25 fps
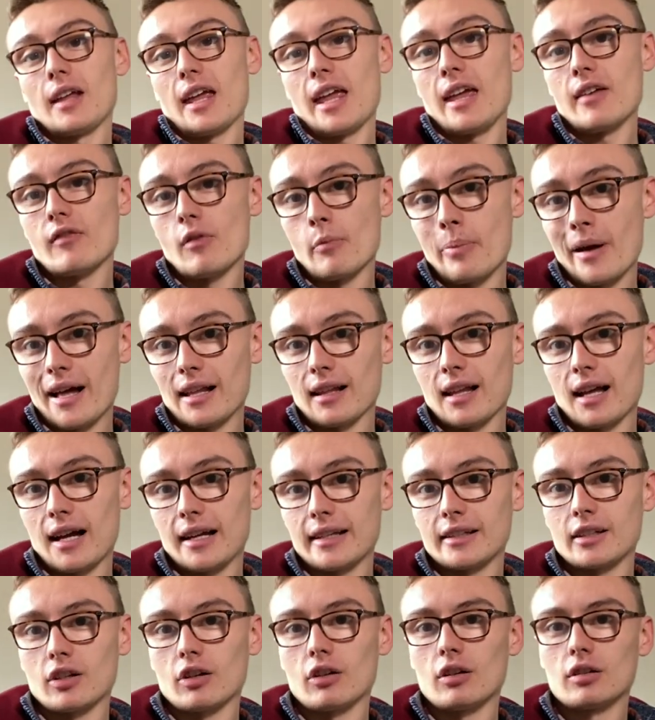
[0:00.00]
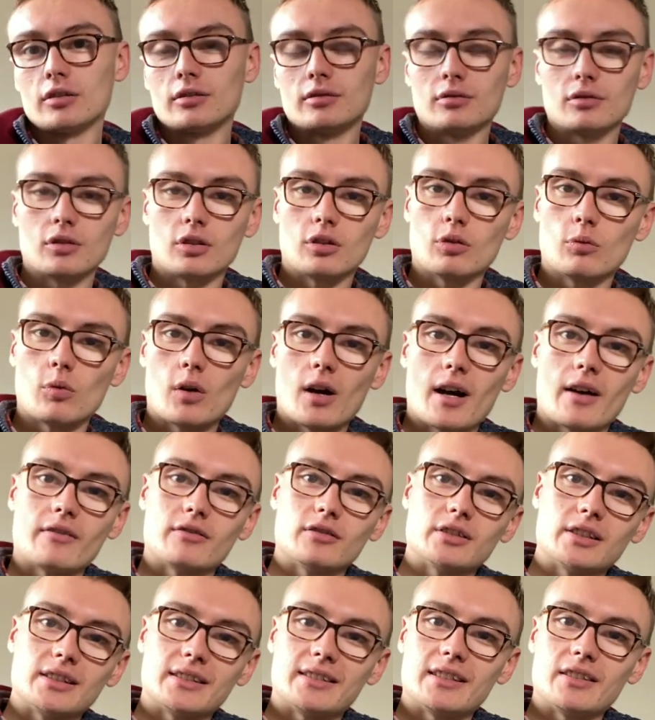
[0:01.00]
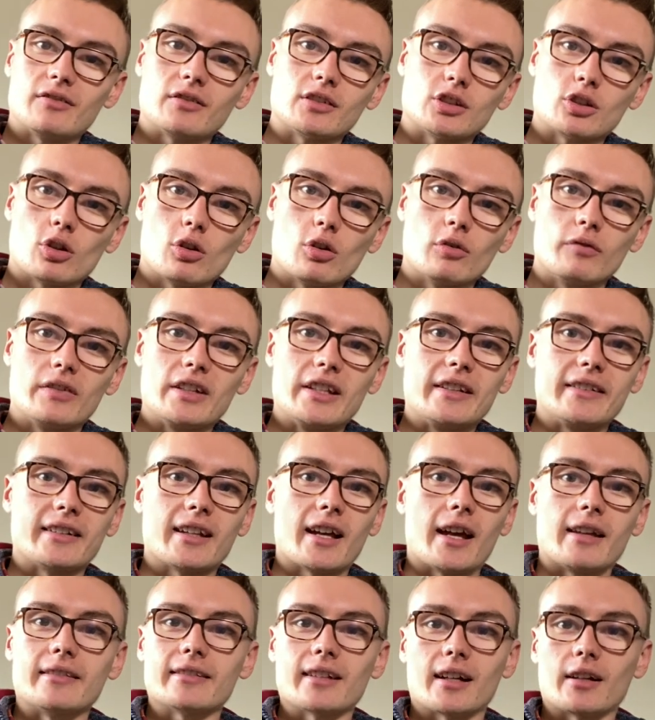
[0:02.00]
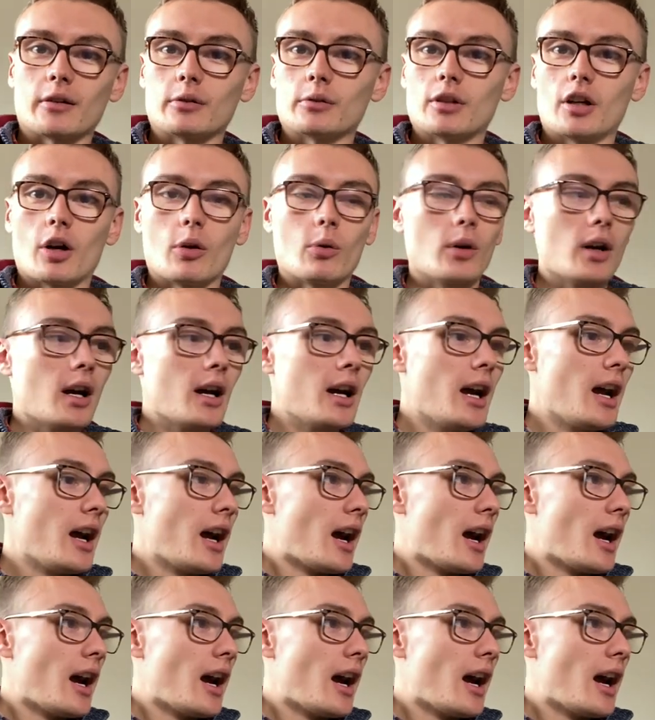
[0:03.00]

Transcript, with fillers: hit the bell icon or whatever it's even called these days, I don't know.